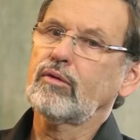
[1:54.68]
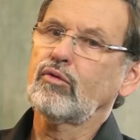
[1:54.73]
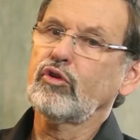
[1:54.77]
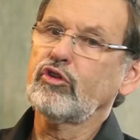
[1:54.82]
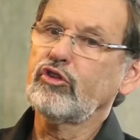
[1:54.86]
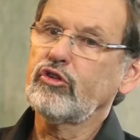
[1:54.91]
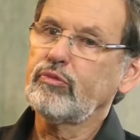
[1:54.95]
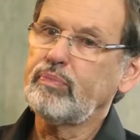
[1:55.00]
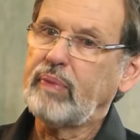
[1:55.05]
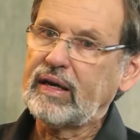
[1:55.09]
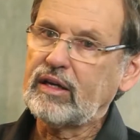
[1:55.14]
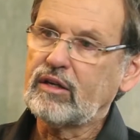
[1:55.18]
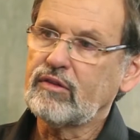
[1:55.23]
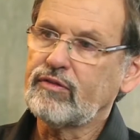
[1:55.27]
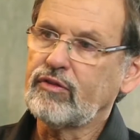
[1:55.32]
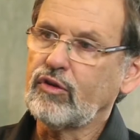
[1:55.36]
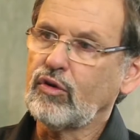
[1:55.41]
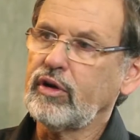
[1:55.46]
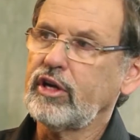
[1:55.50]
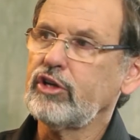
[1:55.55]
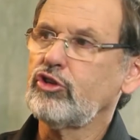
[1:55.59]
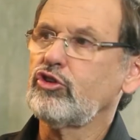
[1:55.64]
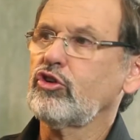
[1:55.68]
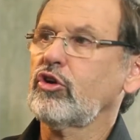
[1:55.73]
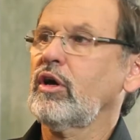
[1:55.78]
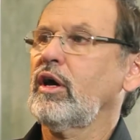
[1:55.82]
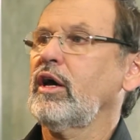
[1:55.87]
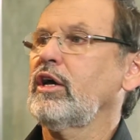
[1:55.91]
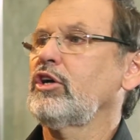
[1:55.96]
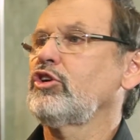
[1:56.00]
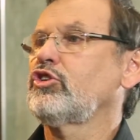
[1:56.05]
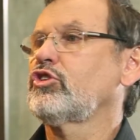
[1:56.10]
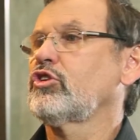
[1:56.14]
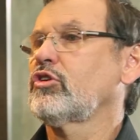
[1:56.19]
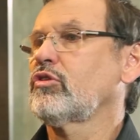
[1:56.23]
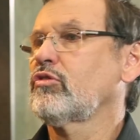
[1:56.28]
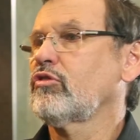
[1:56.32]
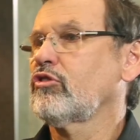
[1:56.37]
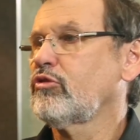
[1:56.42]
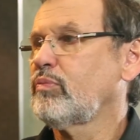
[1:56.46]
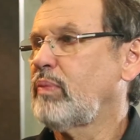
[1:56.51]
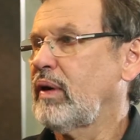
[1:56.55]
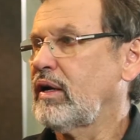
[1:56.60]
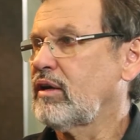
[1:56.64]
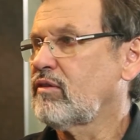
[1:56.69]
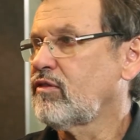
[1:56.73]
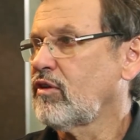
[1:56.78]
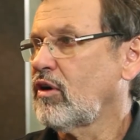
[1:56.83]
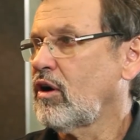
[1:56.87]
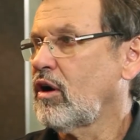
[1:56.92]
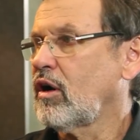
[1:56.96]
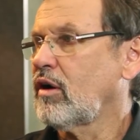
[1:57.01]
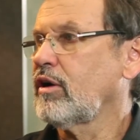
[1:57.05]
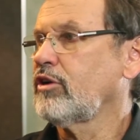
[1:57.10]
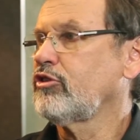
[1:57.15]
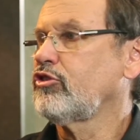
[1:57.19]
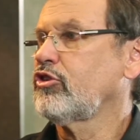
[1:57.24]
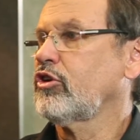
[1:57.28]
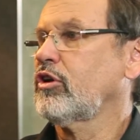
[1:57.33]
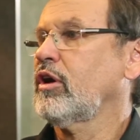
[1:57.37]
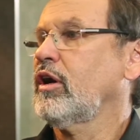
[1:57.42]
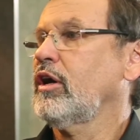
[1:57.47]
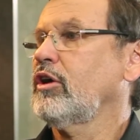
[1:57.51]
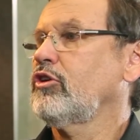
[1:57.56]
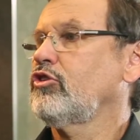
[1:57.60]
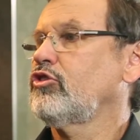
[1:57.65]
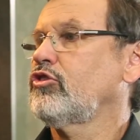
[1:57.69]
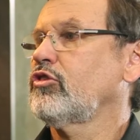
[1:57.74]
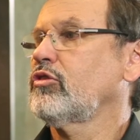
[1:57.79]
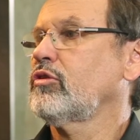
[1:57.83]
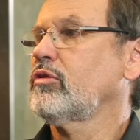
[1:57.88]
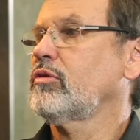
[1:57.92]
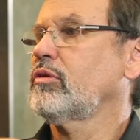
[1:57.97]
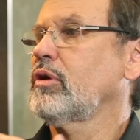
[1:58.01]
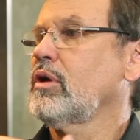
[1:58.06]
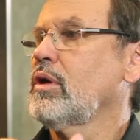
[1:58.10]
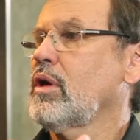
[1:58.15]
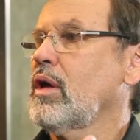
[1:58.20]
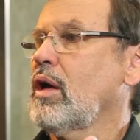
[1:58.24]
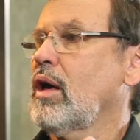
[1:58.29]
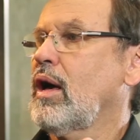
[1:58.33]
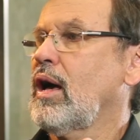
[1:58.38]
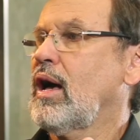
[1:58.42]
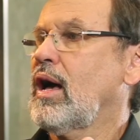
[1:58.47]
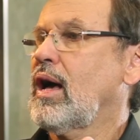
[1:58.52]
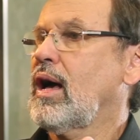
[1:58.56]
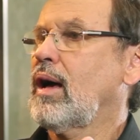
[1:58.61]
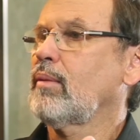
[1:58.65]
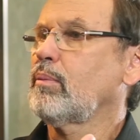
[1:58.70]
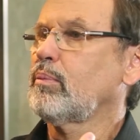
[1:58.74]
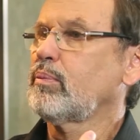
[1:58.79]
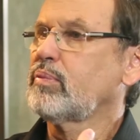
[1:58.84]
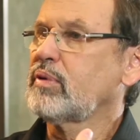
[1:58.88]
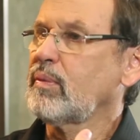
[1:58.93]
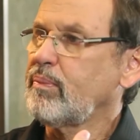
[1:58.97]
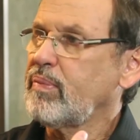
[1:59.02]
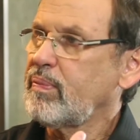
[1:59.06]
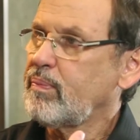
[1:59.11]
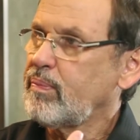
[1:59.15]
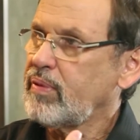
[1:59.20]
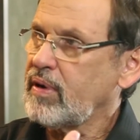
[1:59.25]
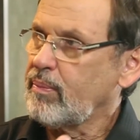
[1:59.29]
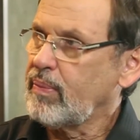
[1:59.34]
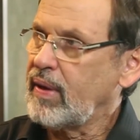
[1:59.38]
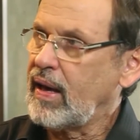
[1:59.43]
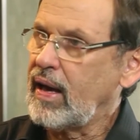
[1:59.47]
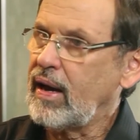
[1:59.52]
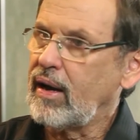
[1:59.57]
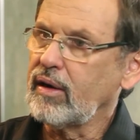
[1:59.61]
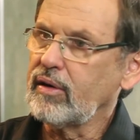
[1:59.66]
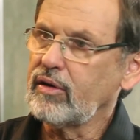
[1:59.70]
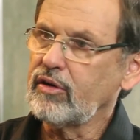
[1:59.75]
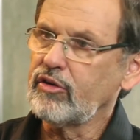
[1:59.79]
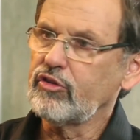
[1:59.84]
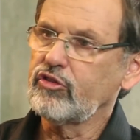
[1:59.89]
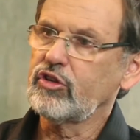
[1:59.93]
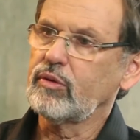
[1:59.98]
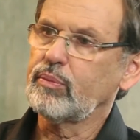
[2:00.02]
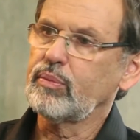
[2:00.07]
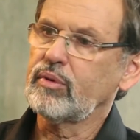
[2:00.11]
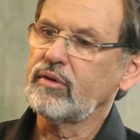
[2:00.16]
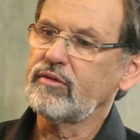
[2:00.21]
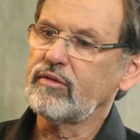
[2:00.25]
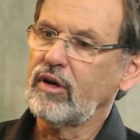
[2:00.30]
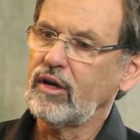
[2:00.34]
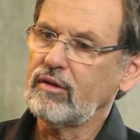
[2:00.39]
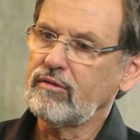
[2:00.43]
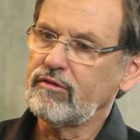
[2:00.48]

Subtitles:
respect for education, respect for higher education, preparedness to provide